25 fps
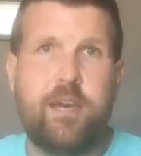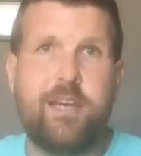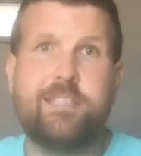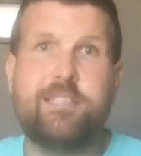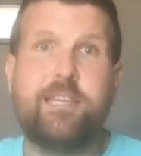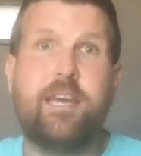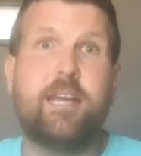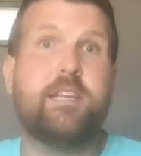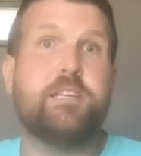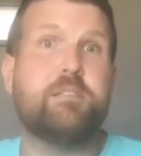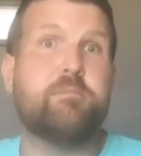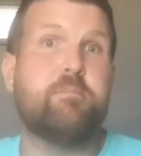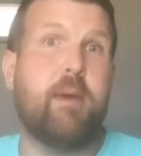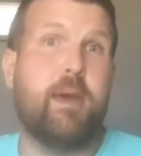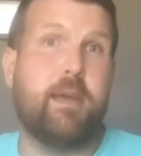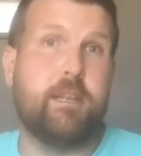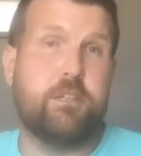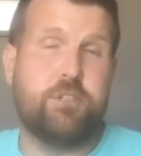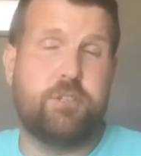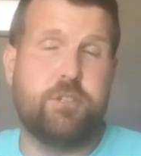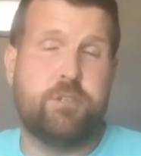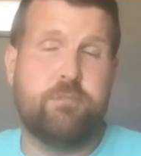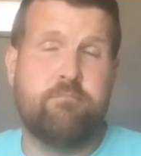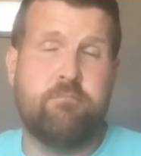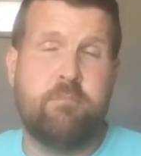a tennis
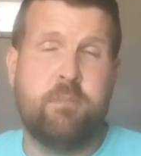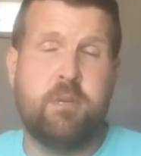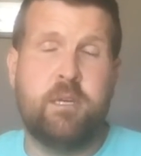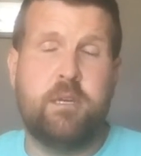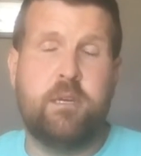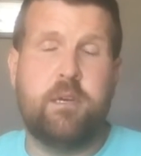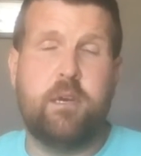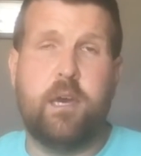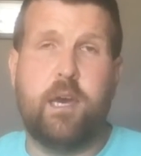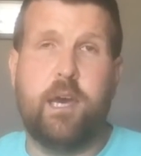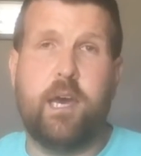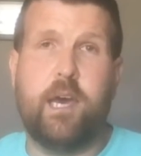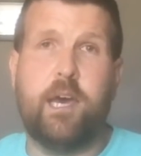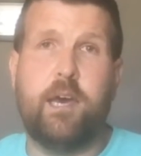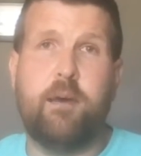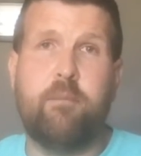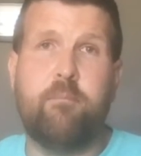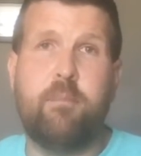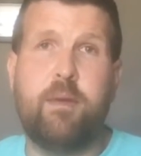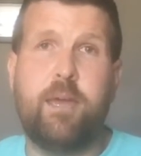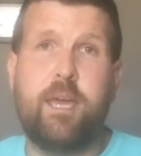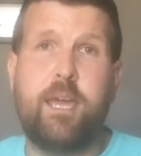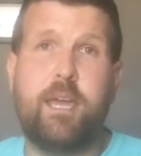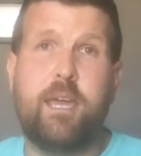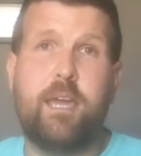match,
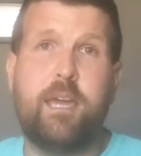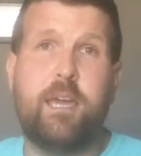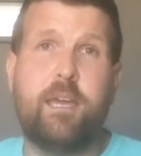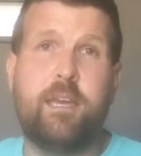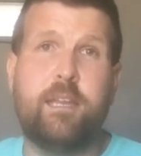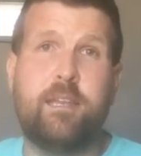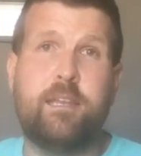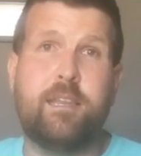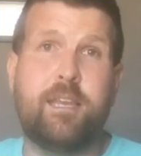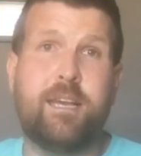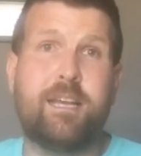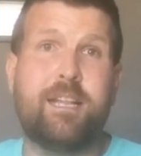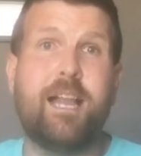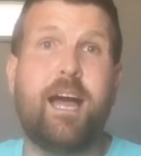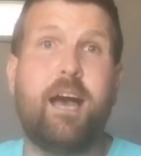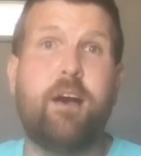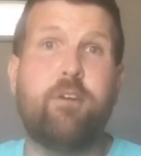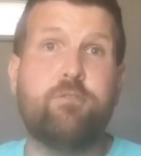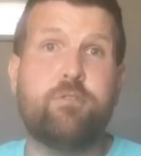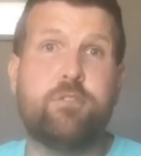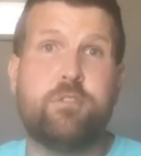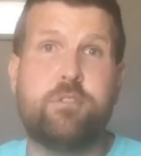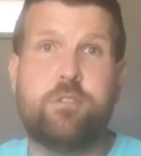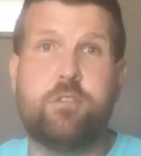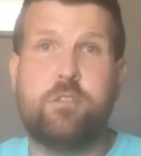and the
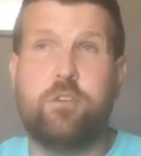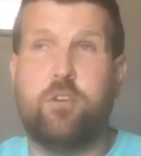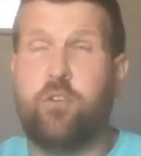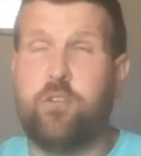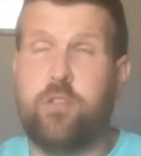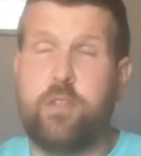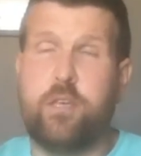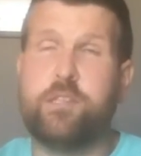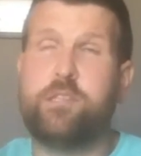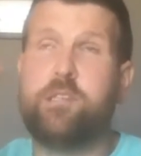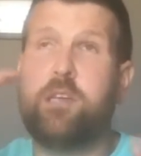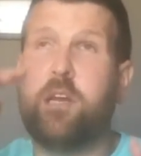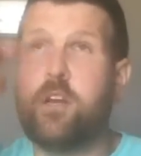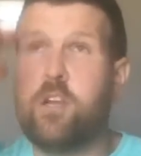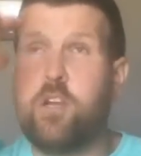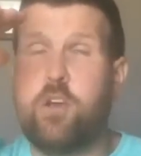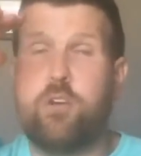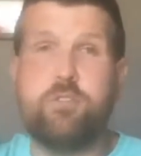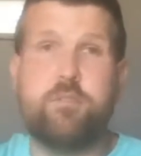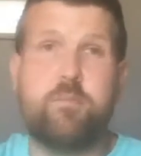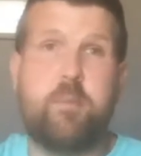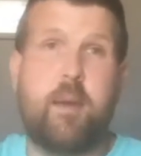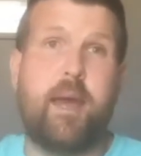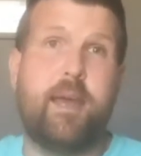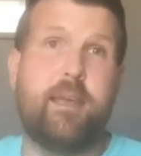clouds, or the sun
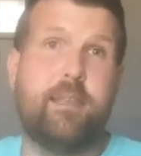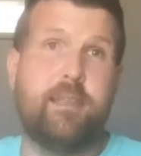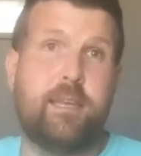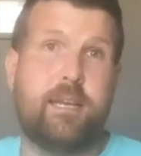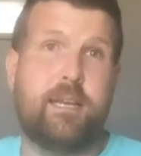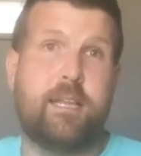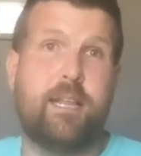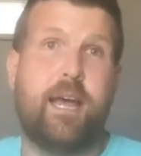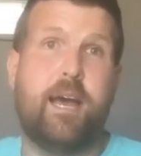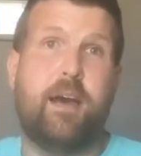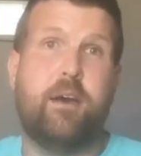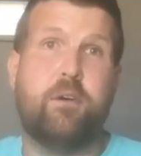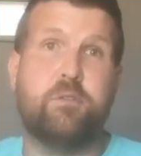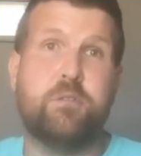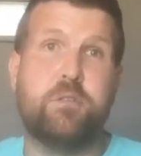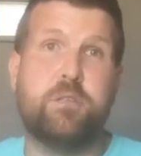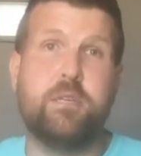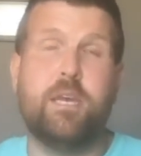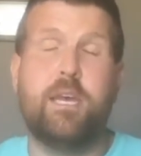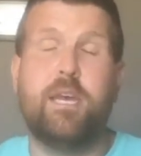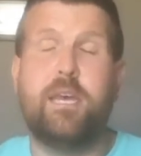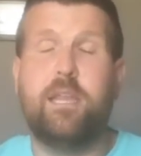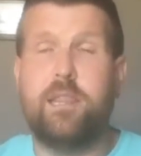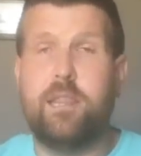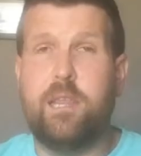goes behind the clouds,
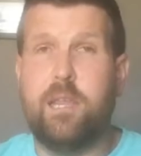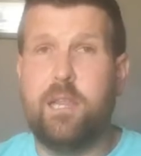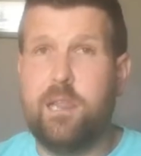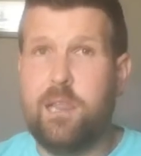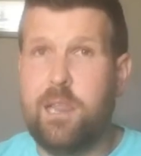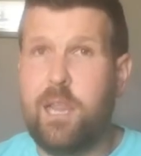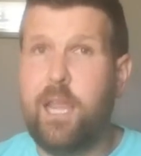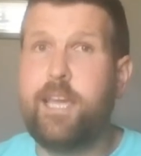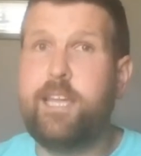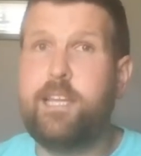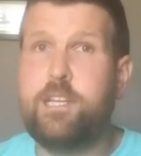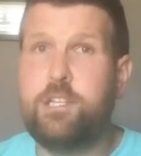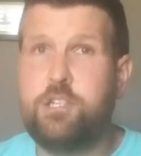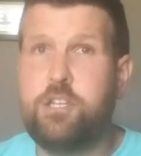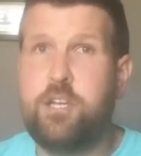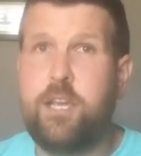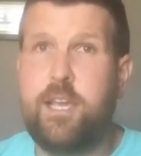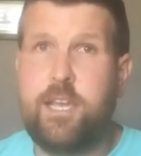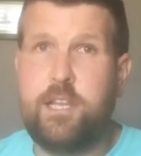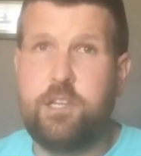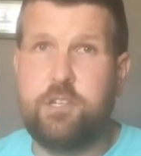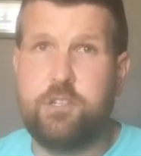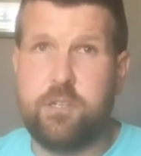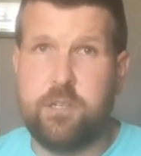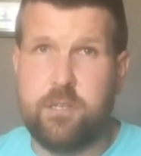the light
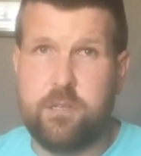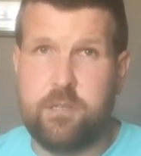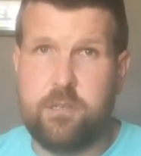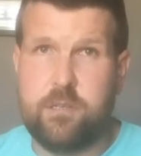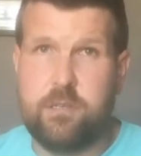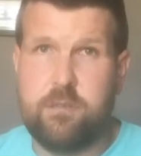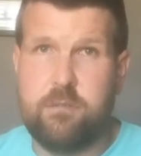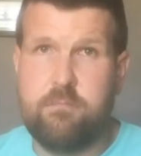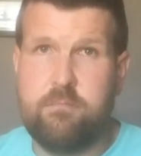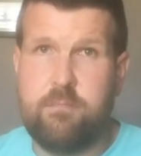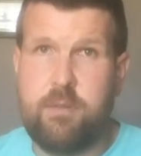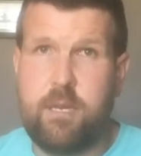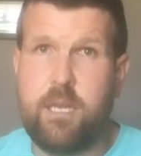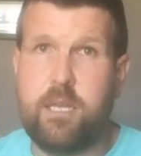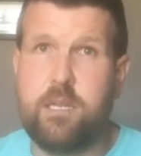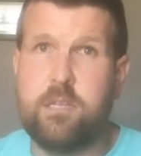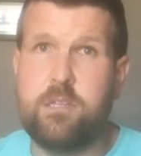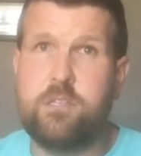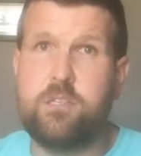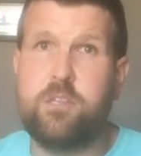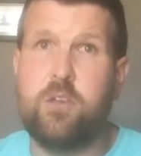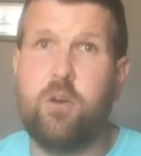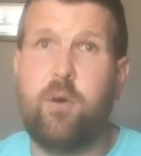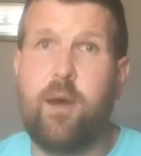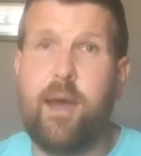changes,
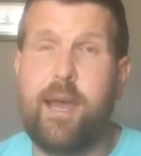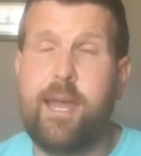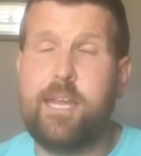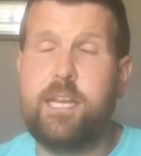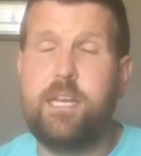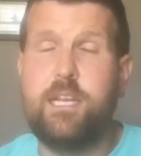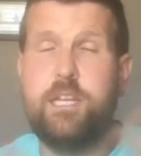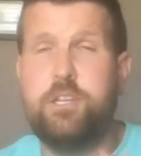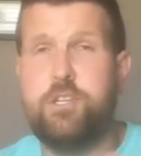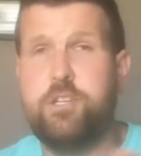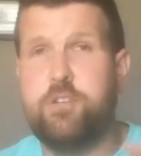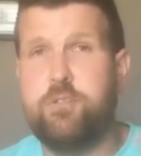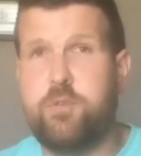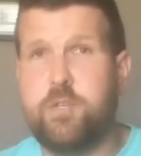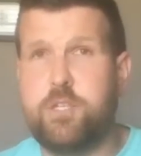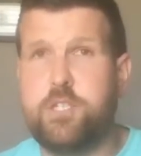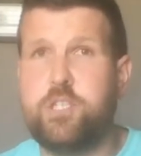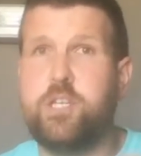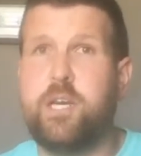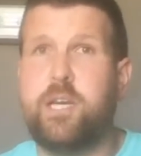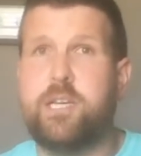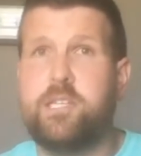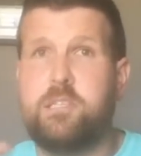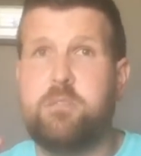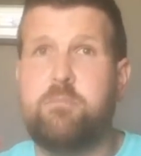and so I need to
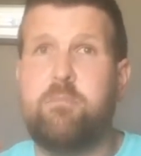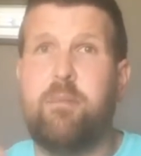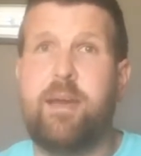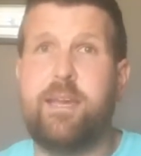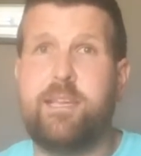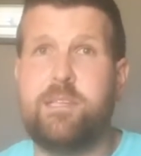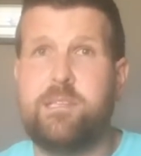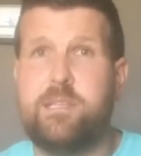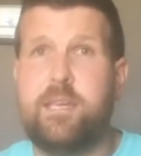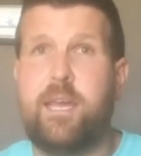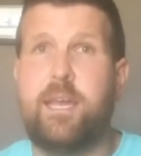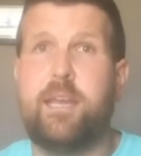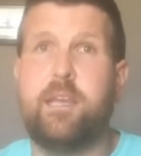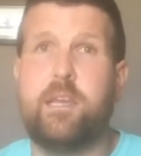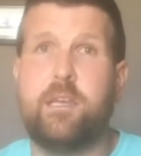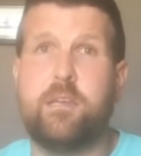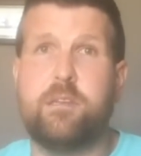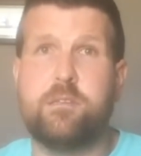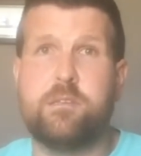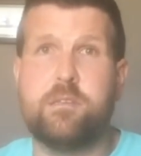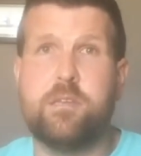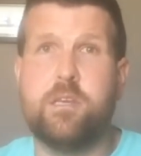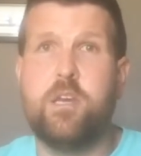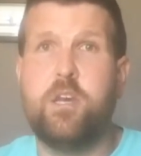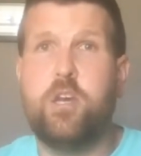adjust my
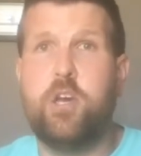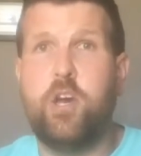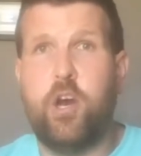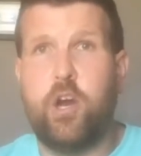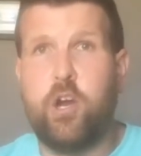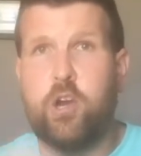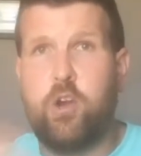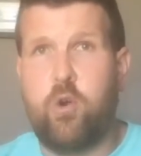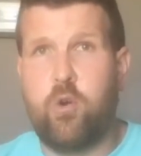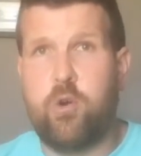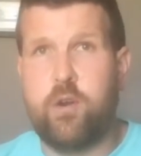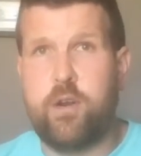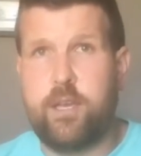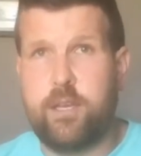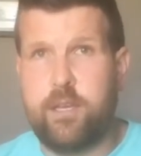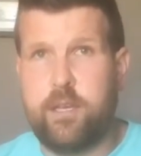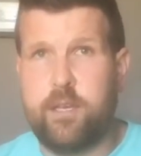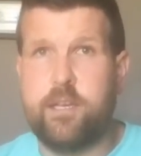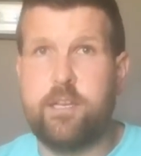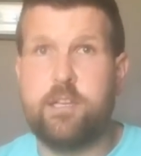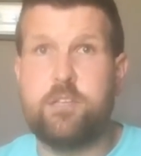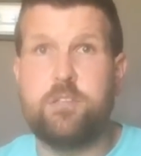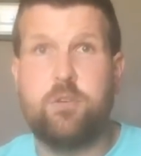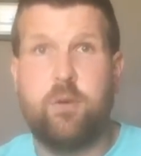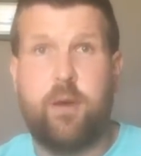settings
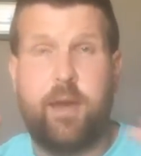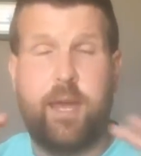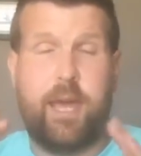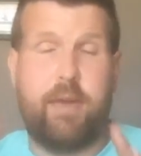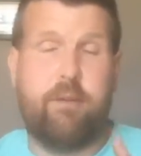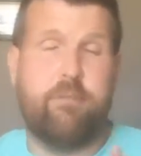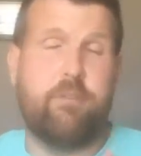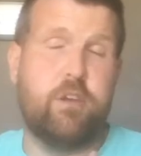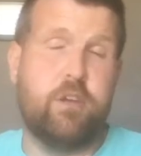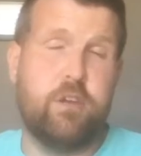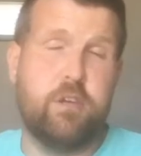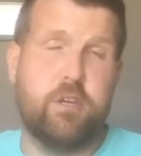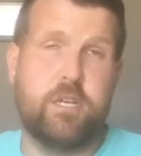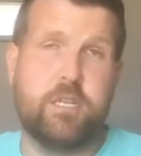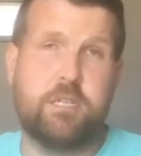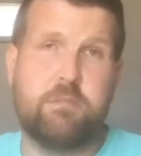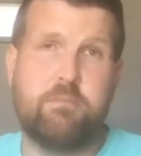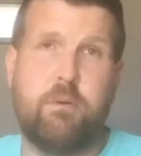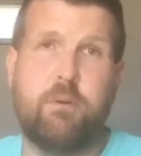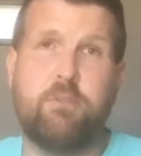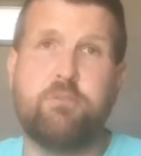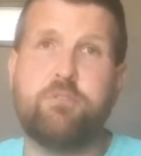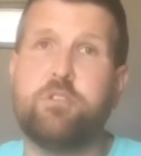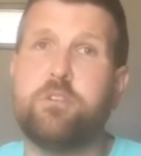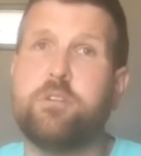accordingly so I have a good
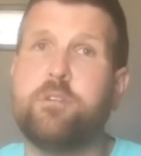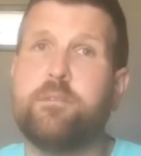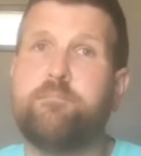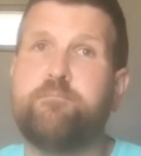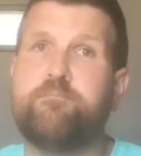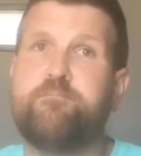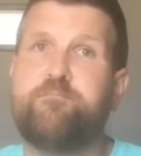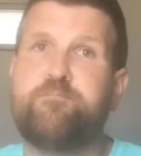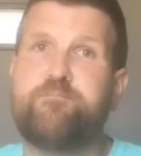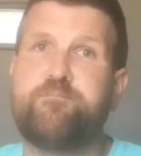exposure.